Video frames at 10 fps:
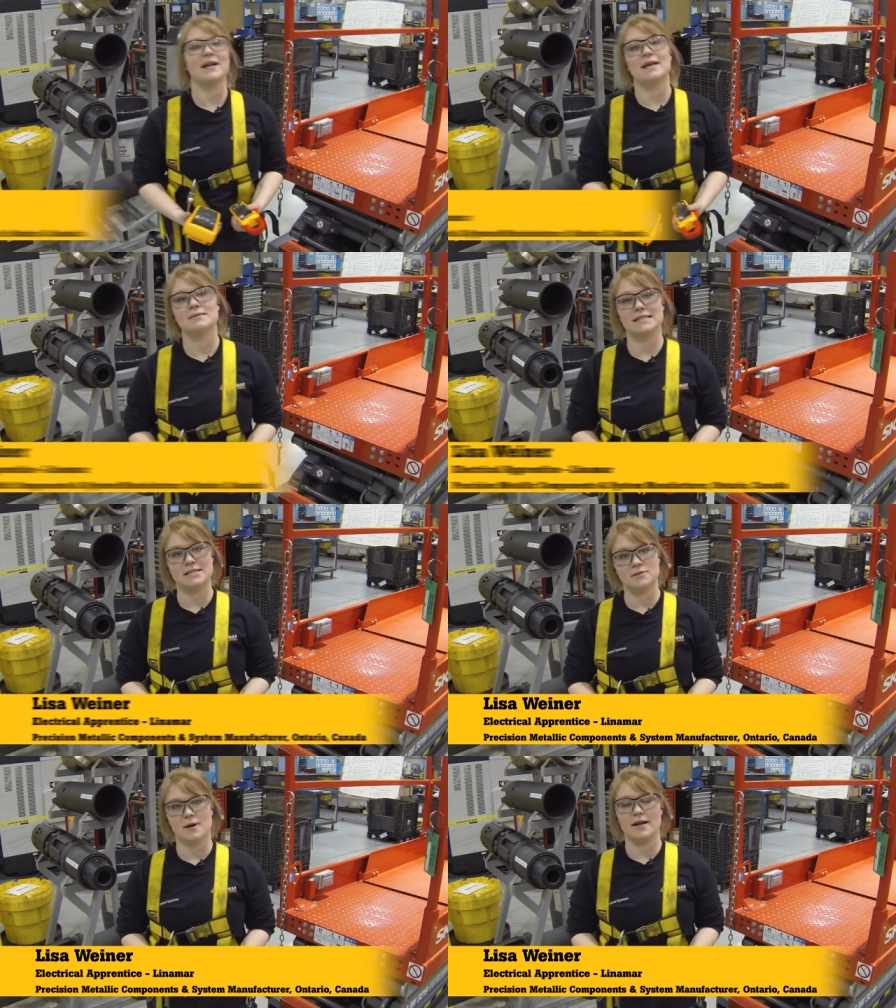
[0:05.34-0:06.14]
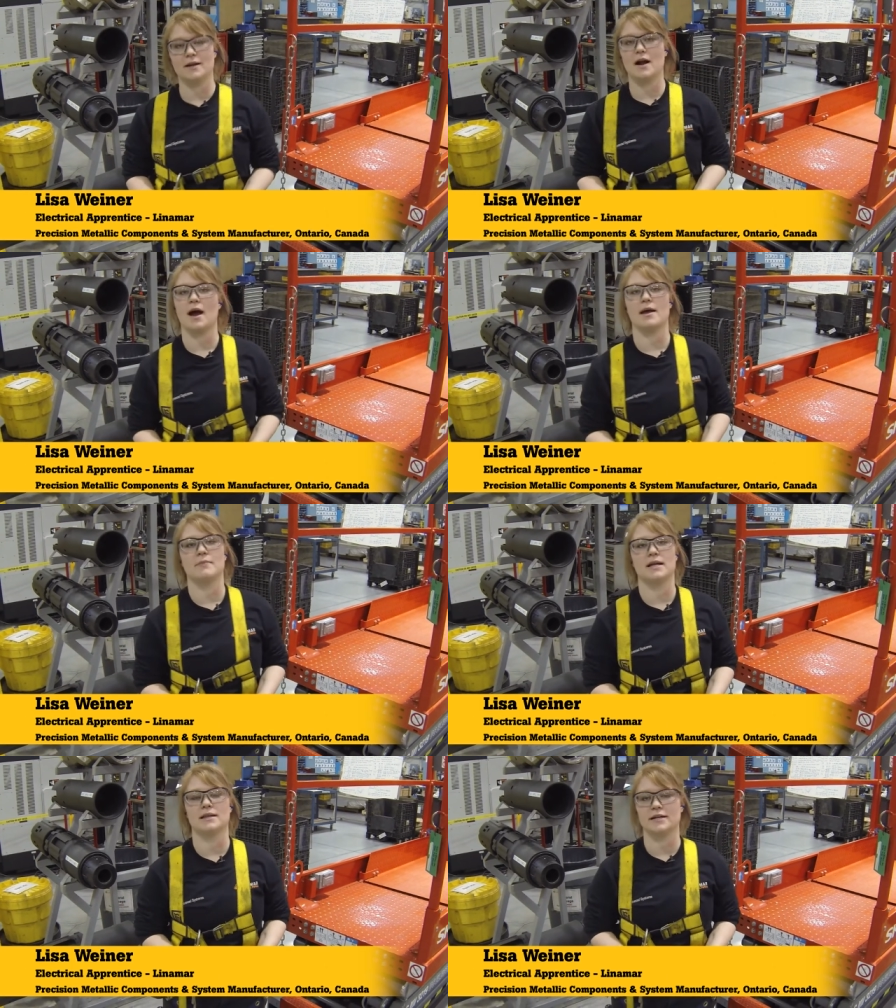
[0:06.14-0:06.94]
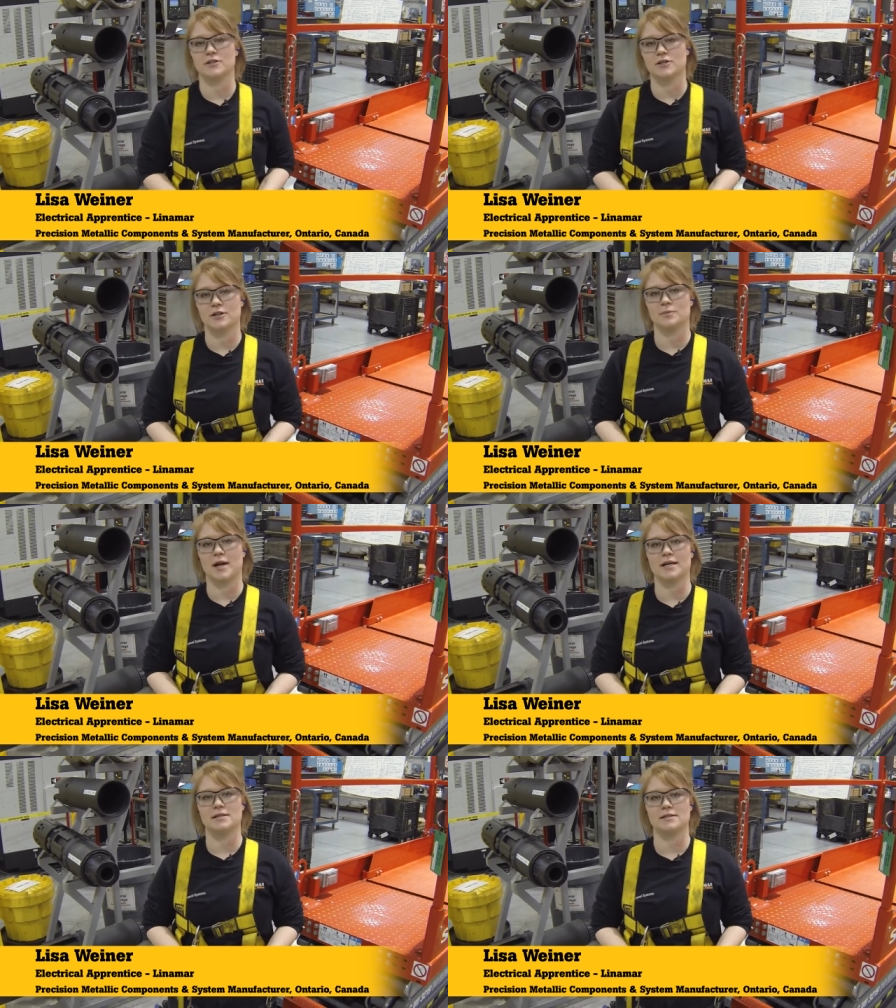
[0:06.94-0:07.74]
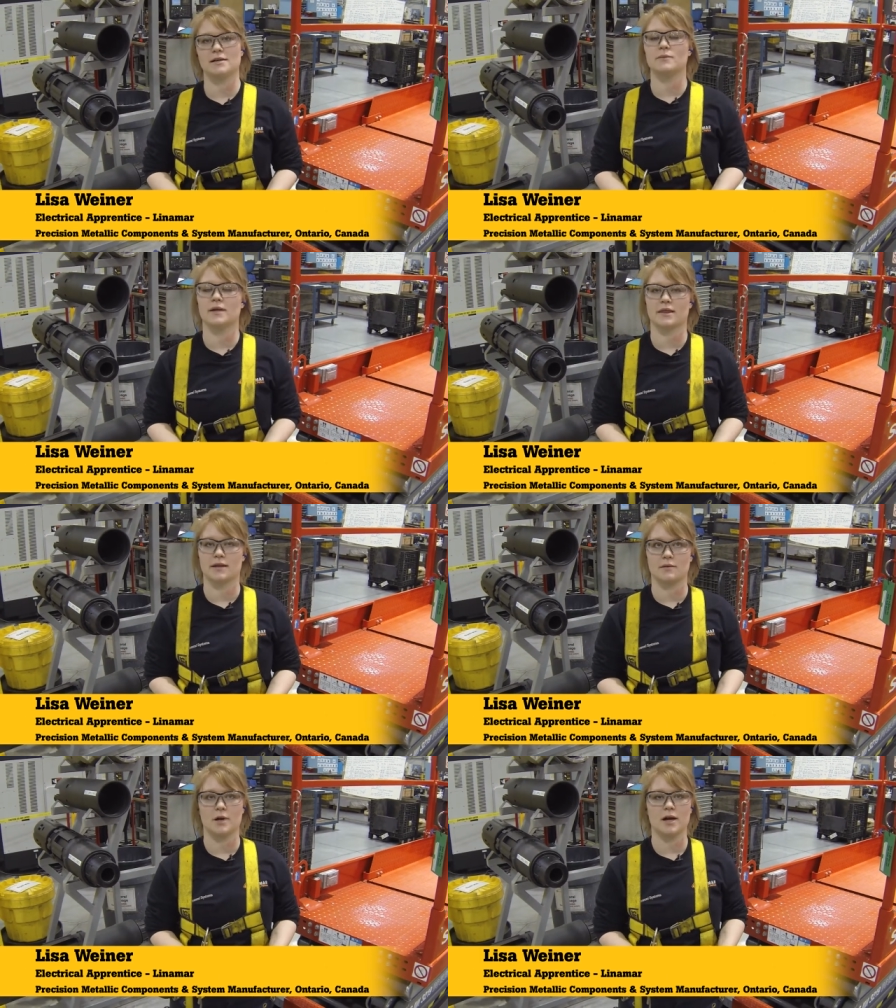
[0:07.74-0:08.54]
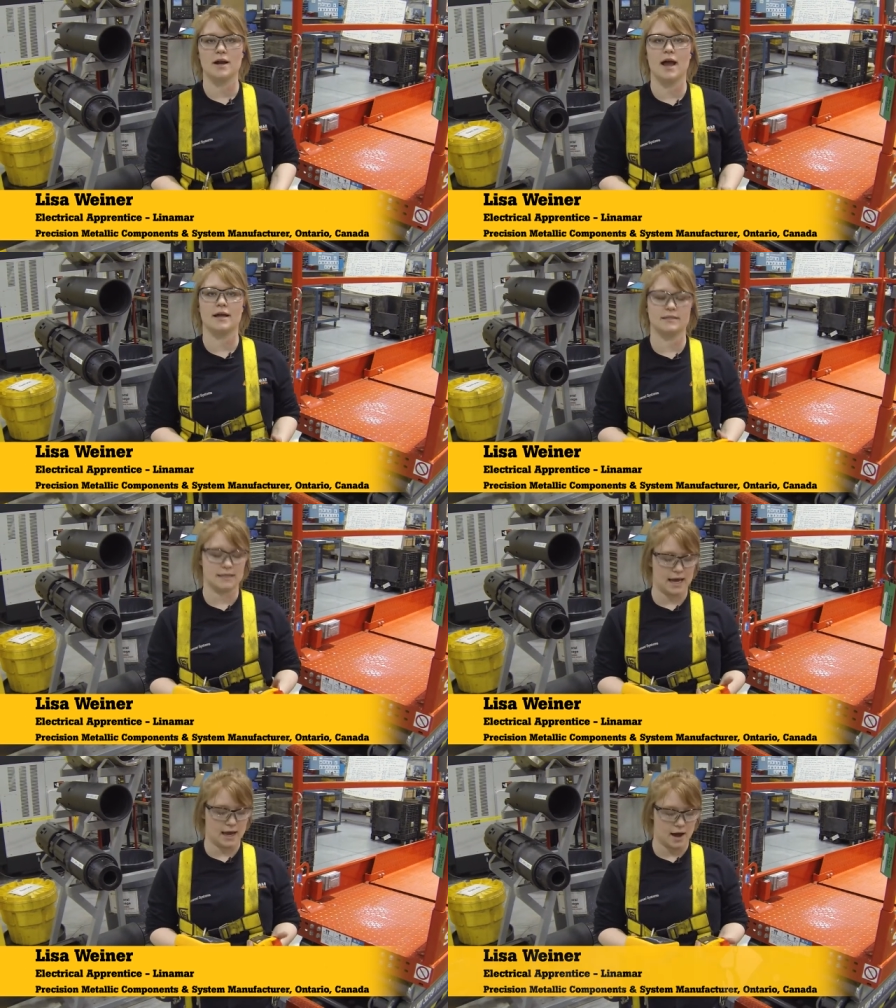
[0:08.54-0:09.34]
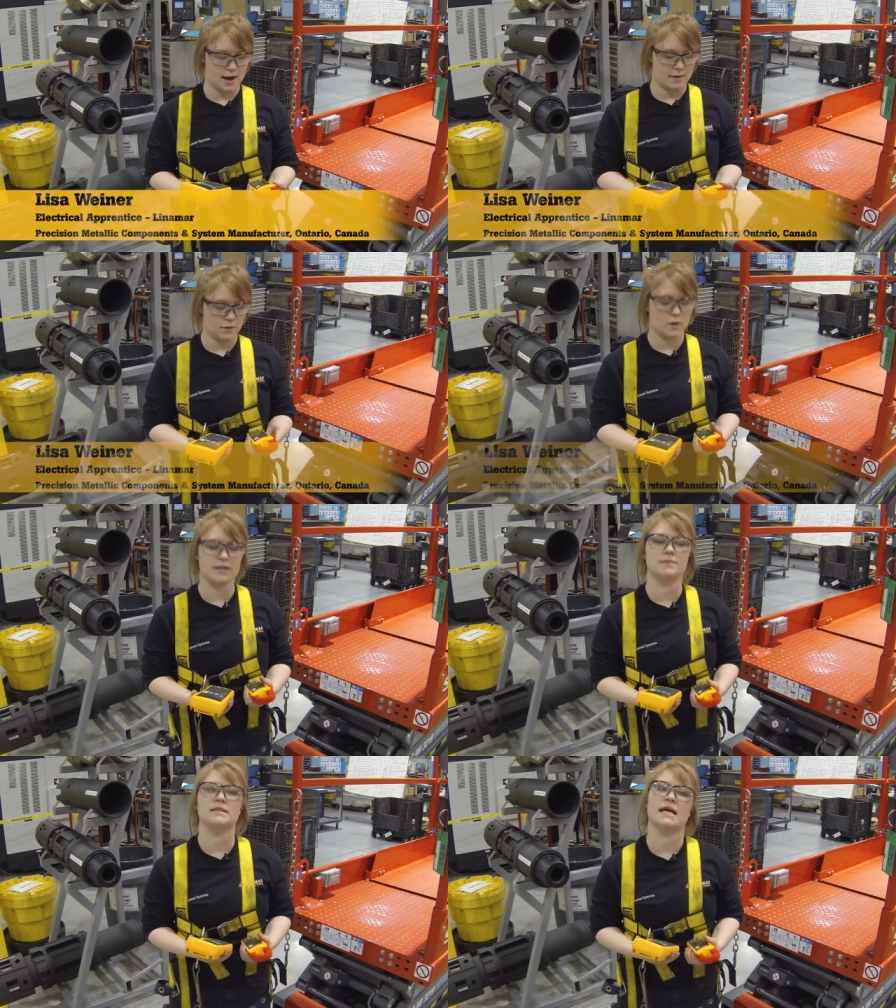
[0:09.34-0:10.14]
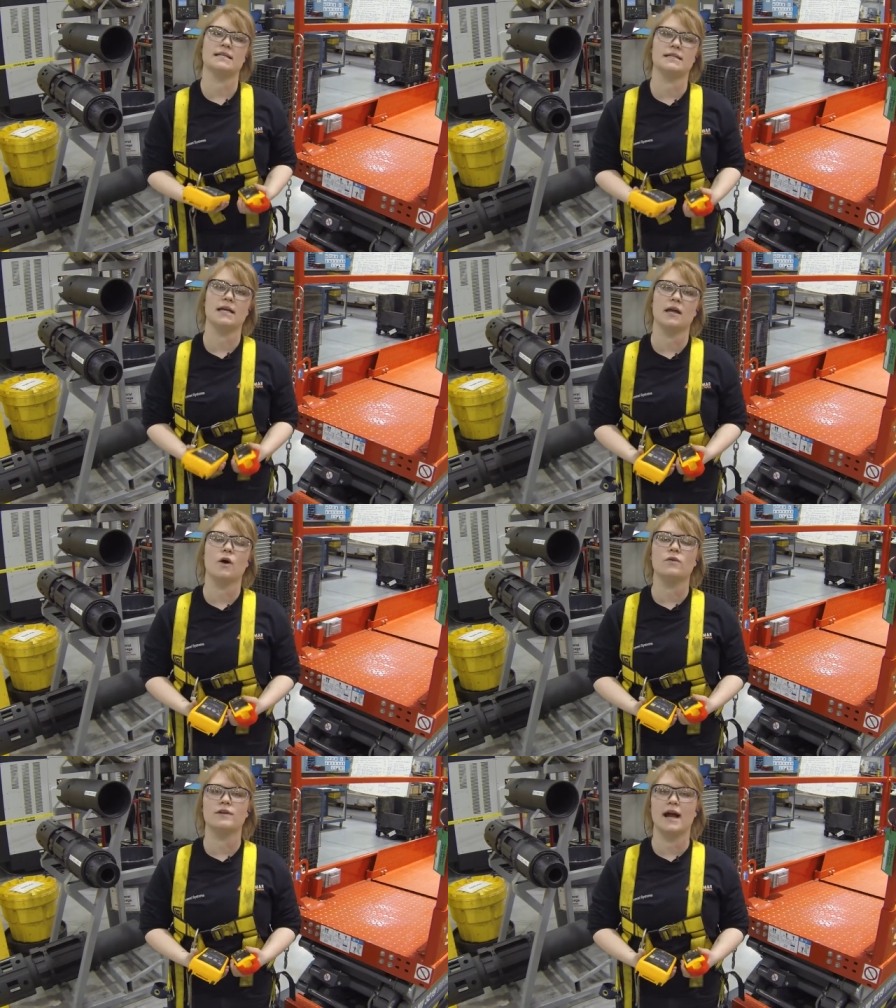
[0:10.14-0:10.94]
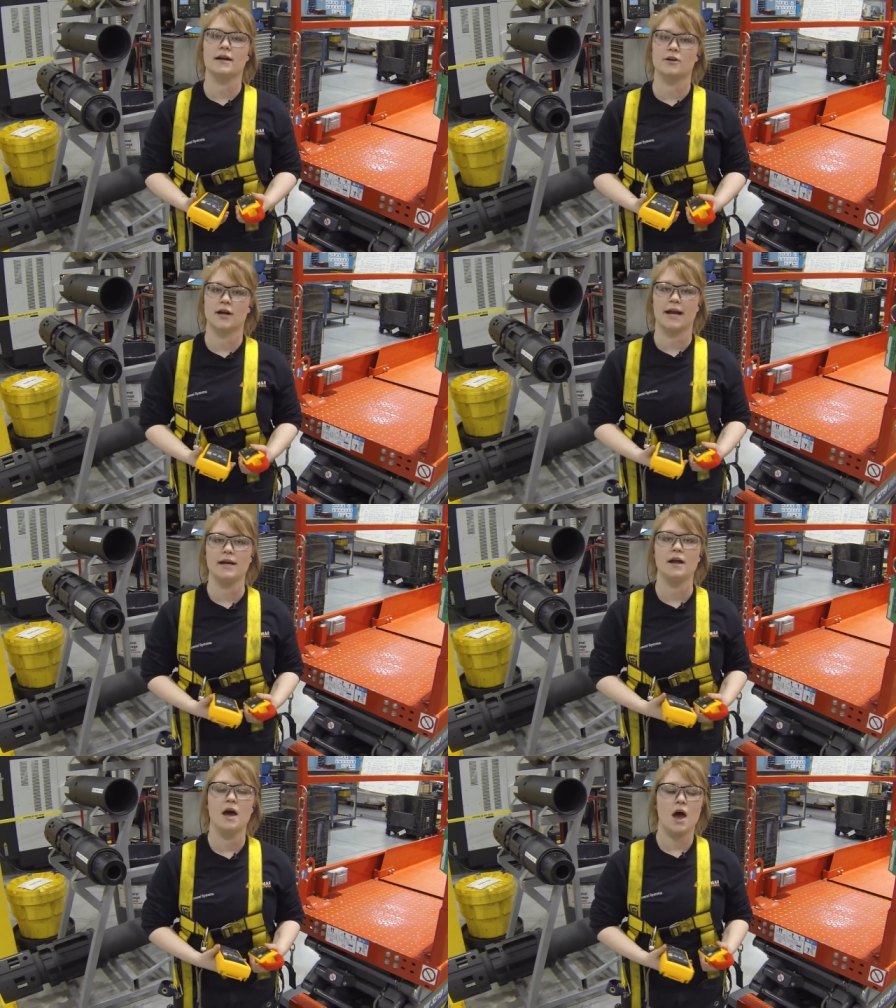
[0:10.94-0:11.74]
name is Lisa Weiner. I'm an electrical apprentice with Linamar and today I am going to be testing an overhead crane.